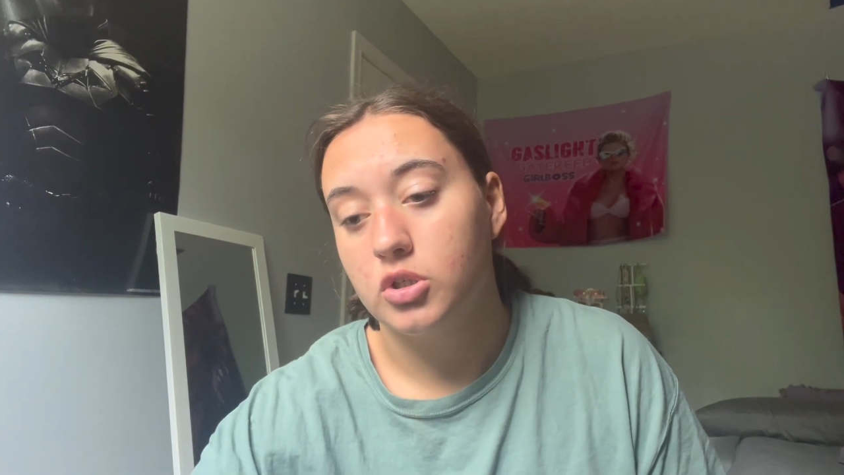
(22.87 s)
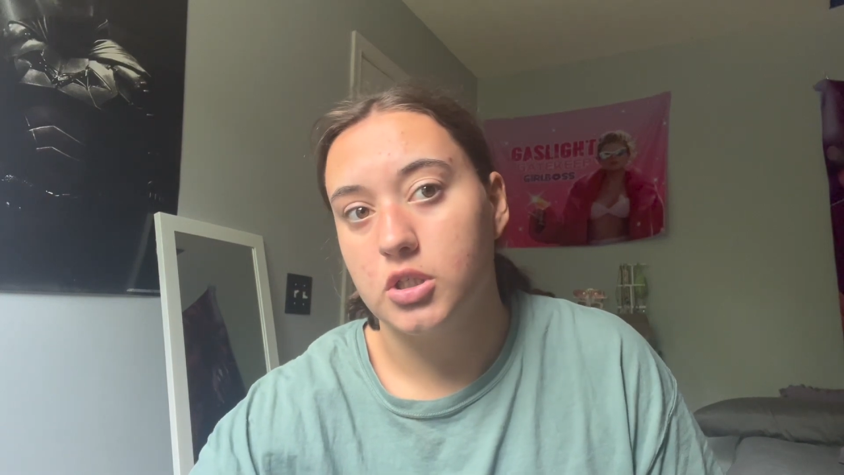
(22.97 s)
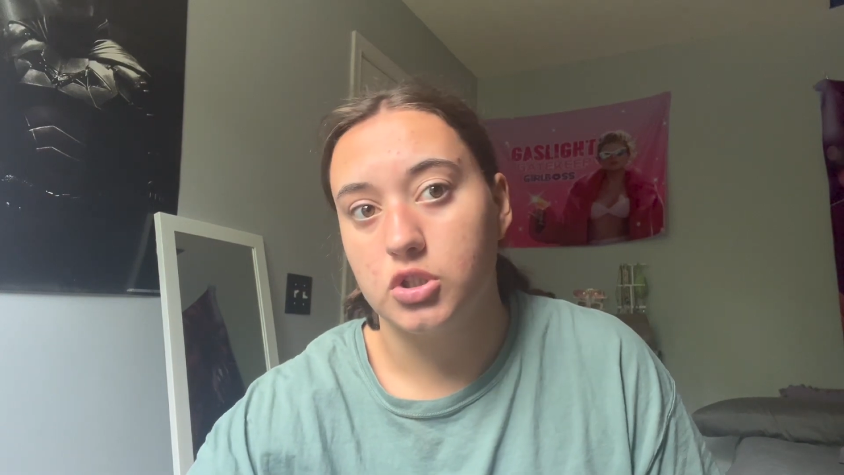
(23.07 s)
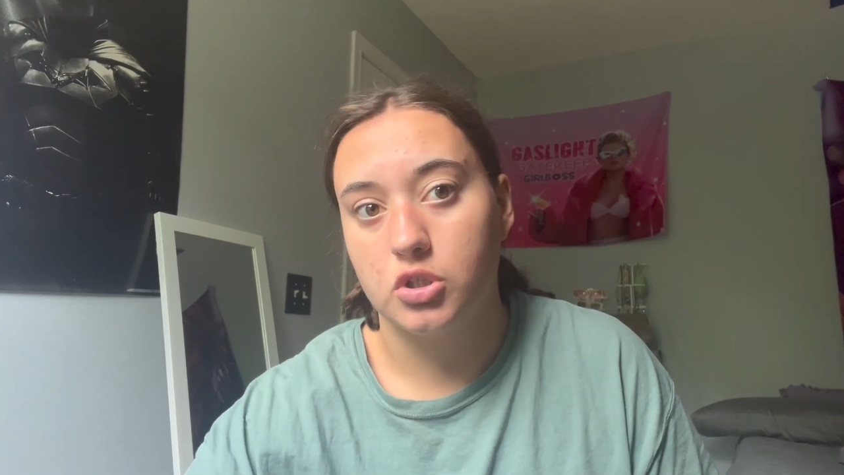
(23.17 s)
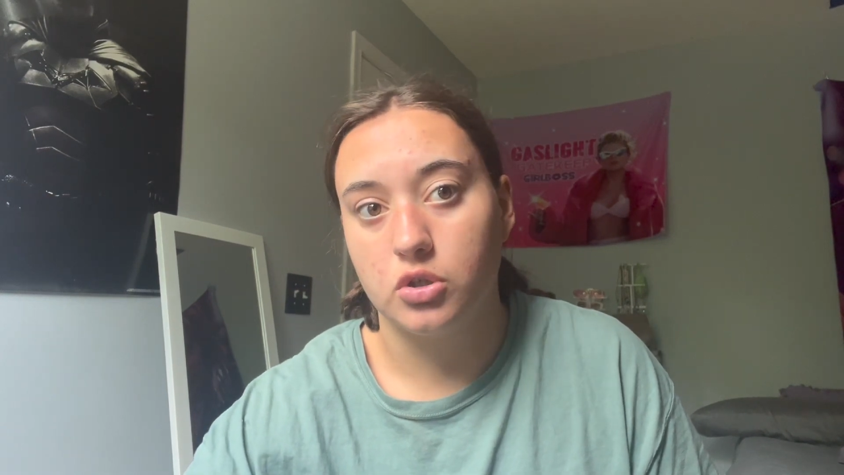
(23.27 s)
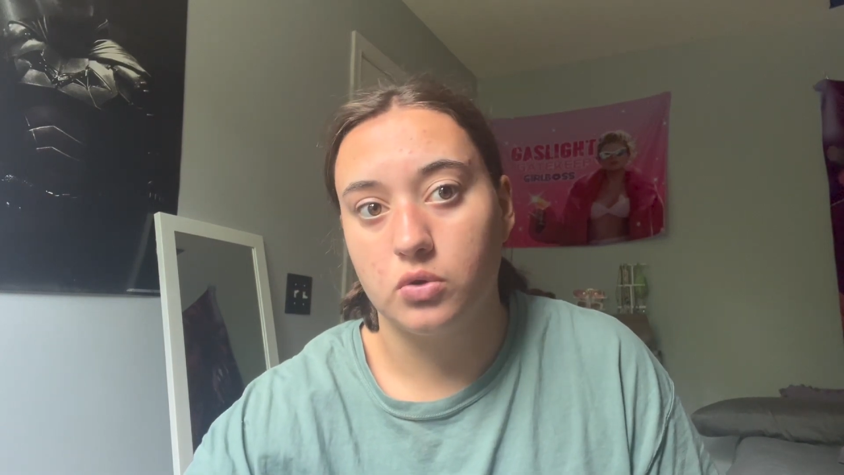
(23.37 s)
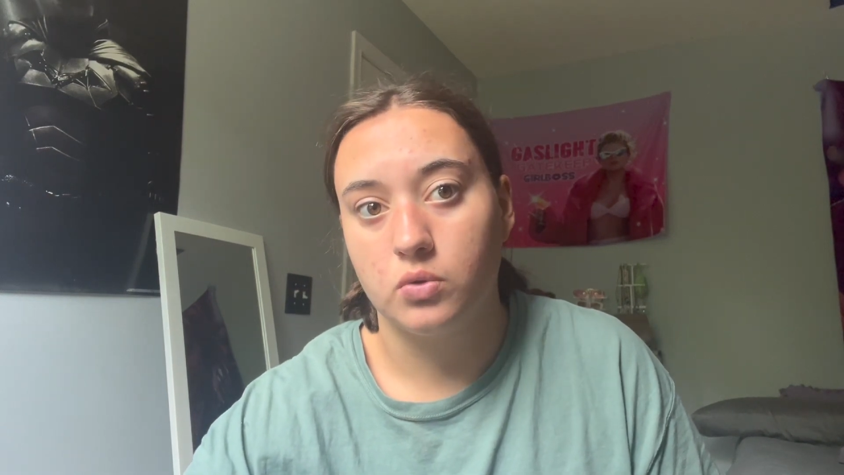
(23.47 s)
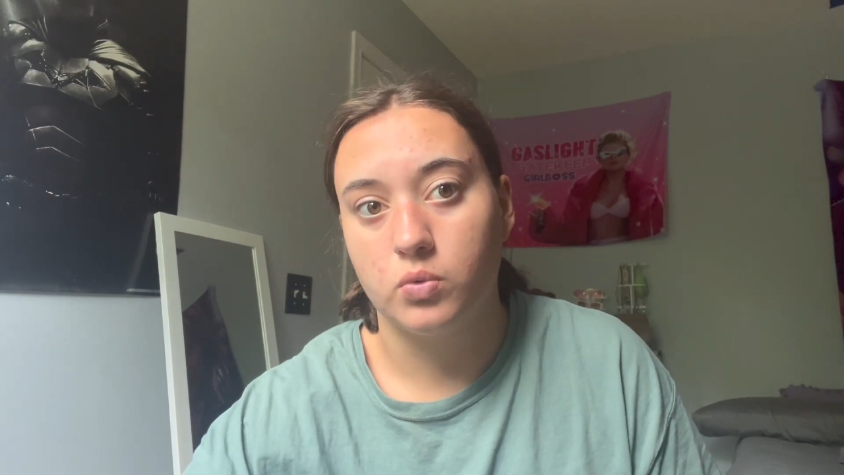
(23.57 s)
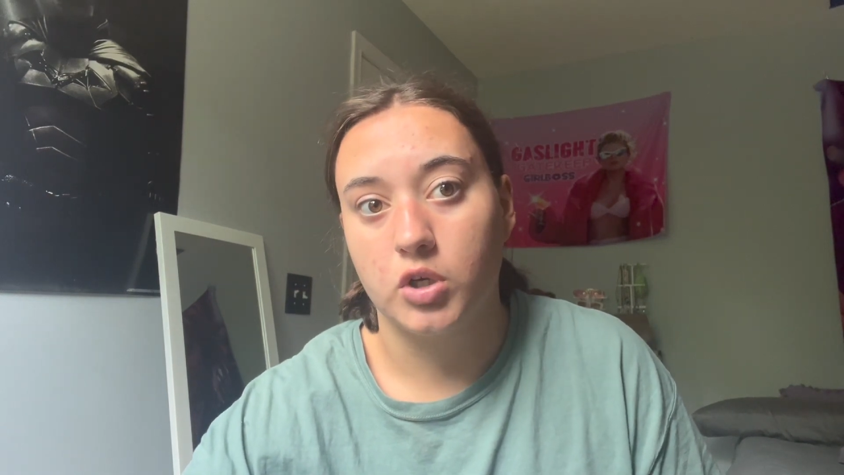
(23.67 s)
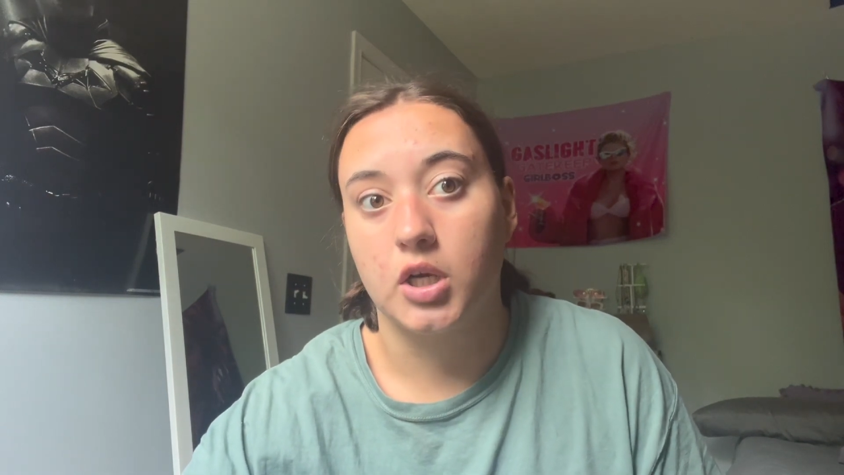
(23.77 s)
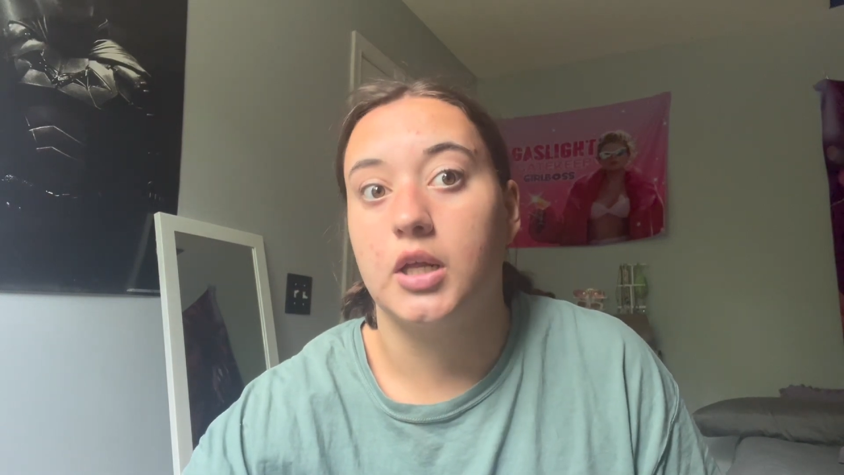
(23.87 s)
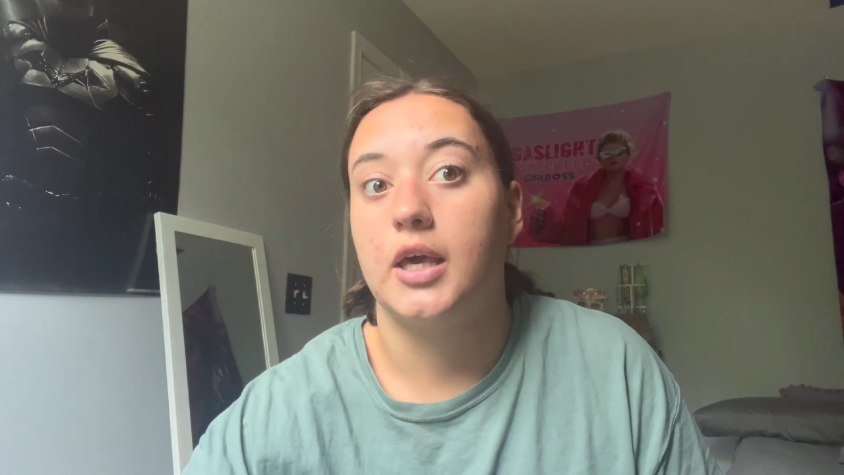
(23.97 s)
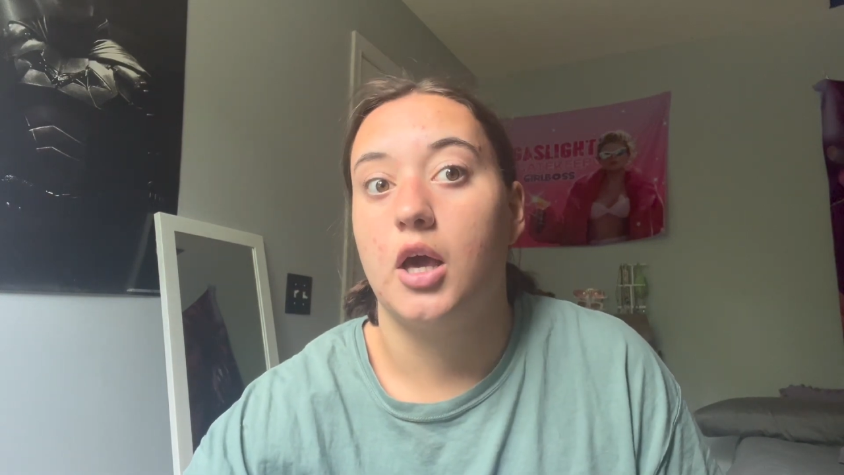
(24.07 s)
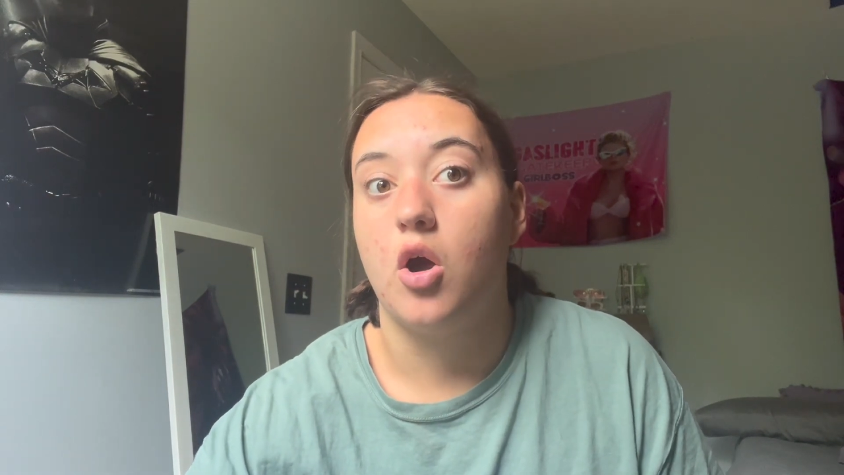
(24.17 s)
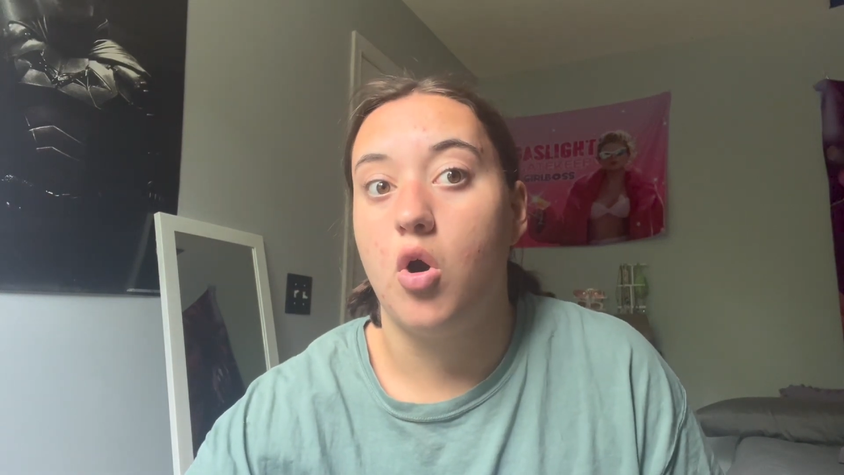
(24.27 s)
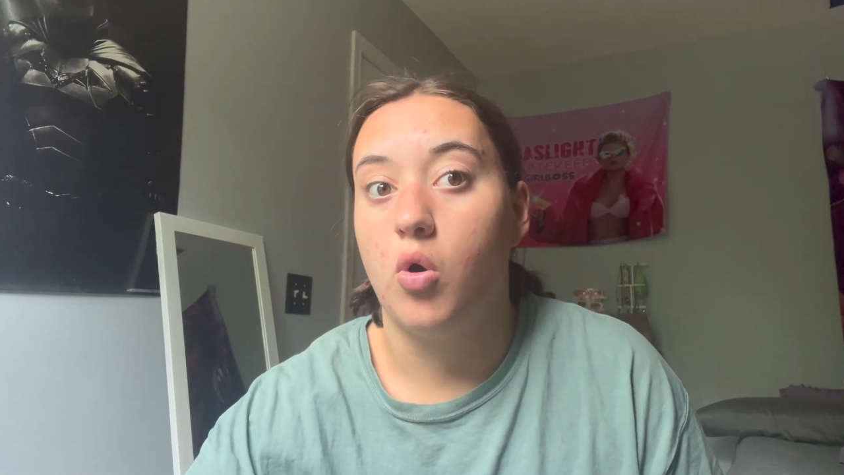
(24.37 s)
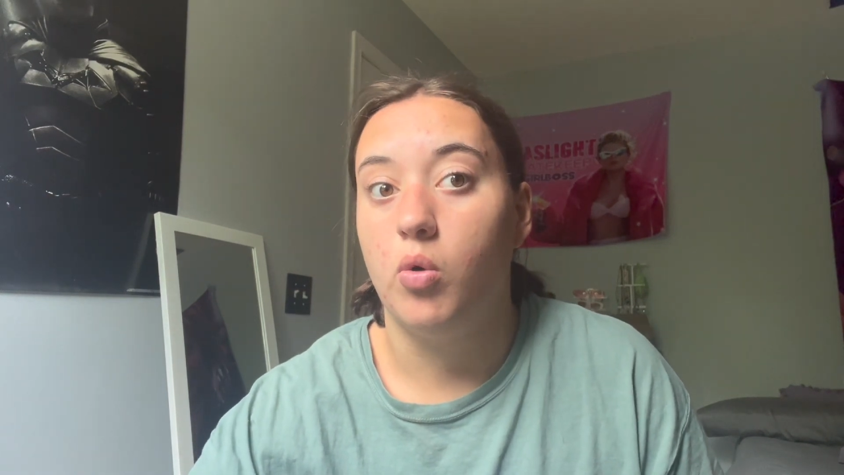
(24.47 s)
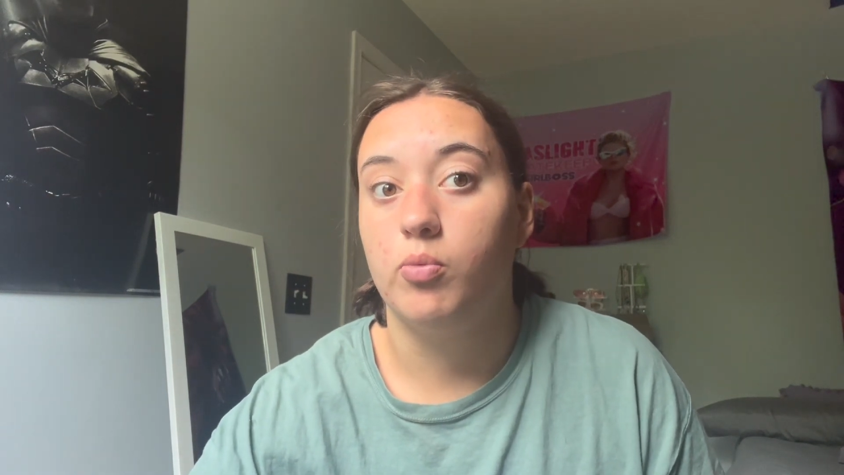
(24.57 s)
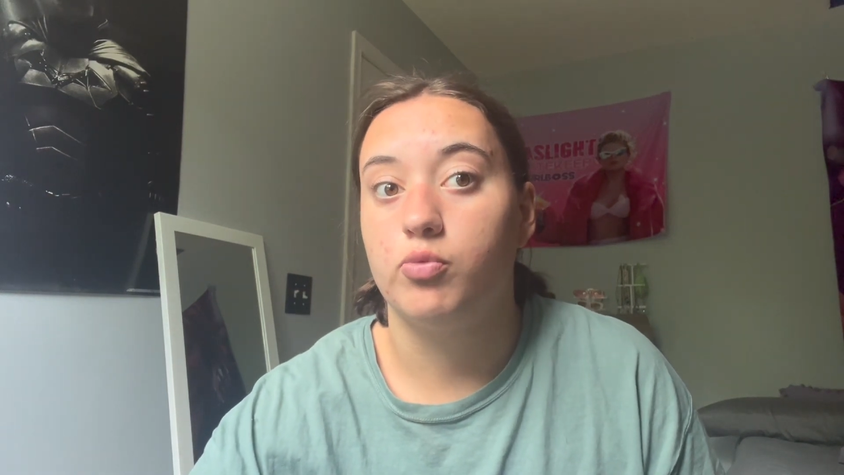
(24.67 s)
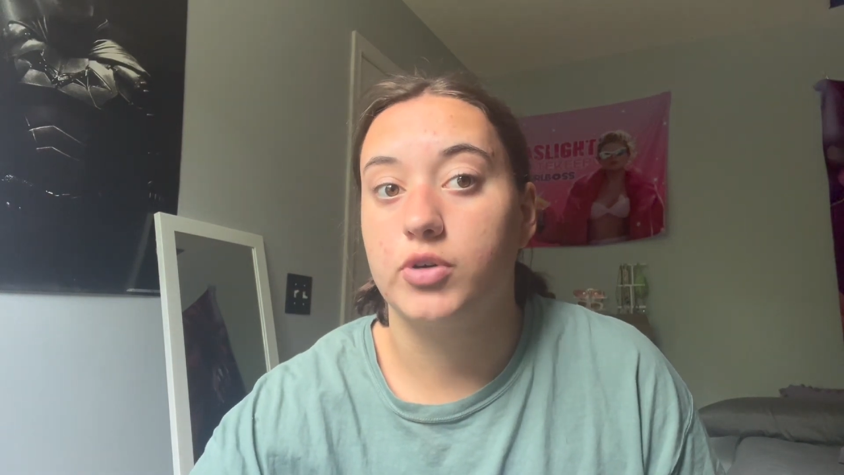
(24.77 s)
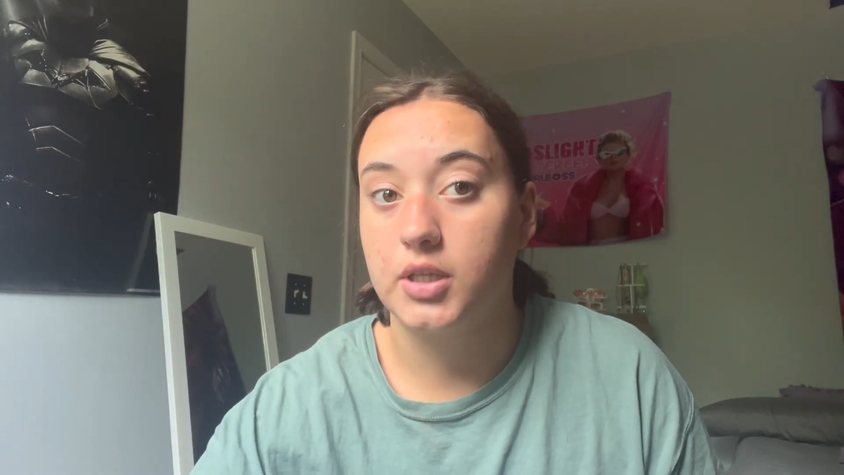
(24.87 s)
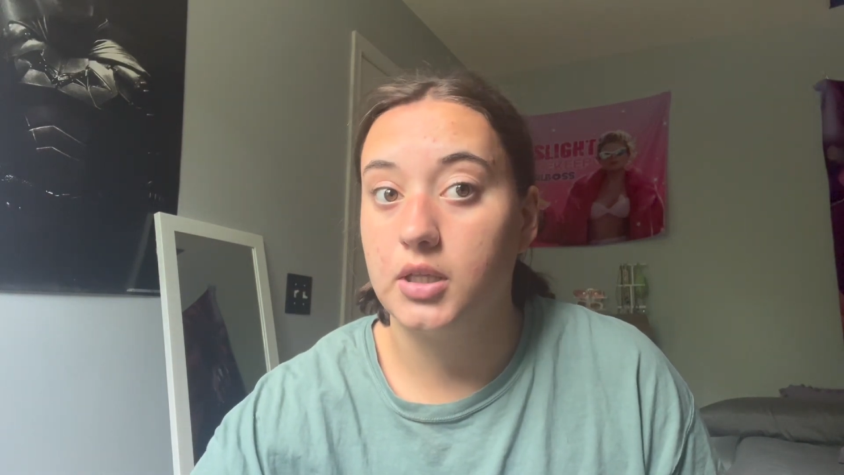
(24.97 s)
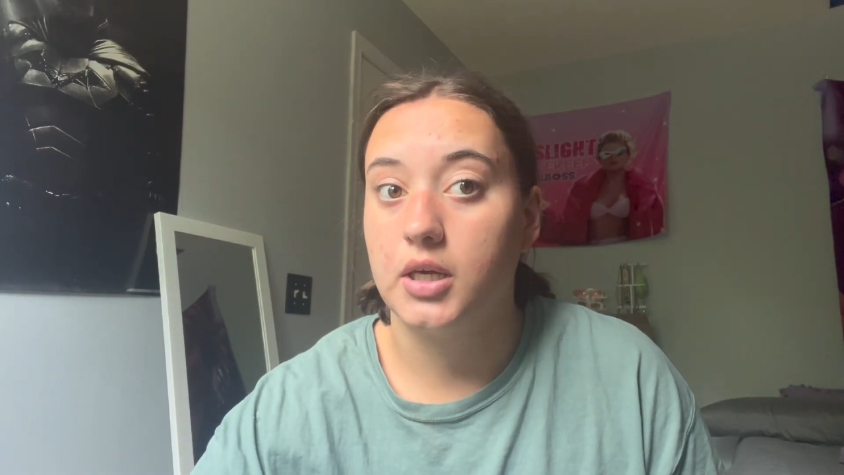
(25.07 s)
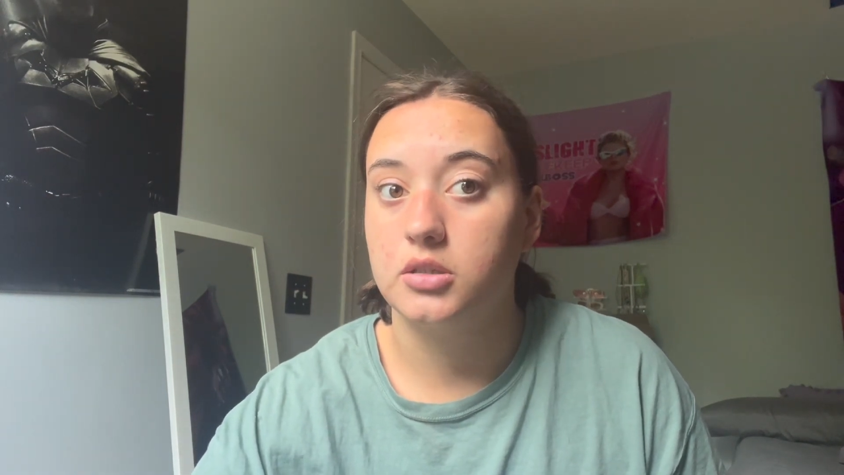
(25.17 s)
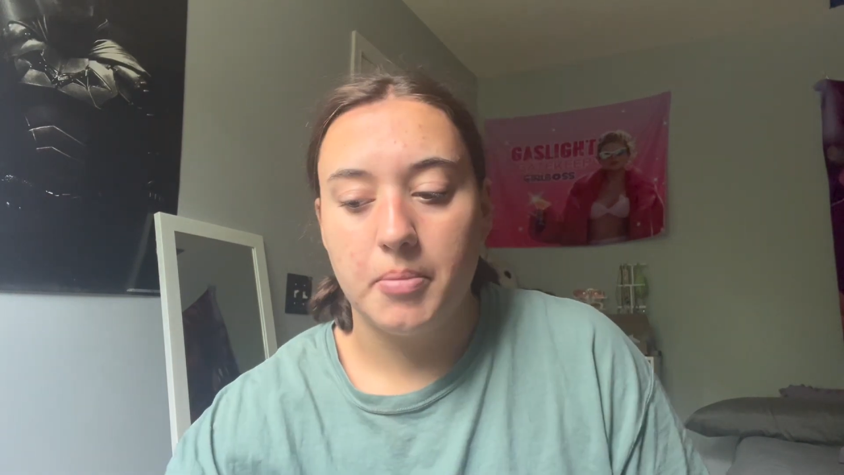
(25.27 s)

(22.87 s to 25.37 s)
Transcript: And two, we're gonna get home really late.